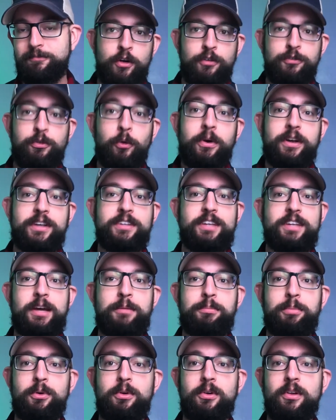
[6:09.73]
For
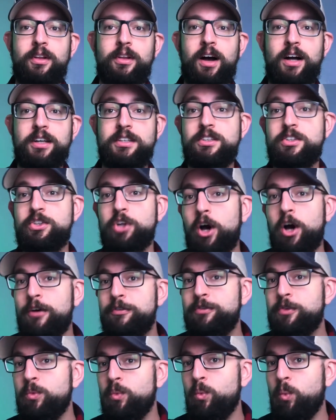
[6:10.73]
example, a
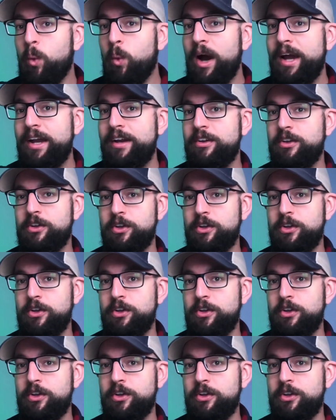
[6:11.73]
soft white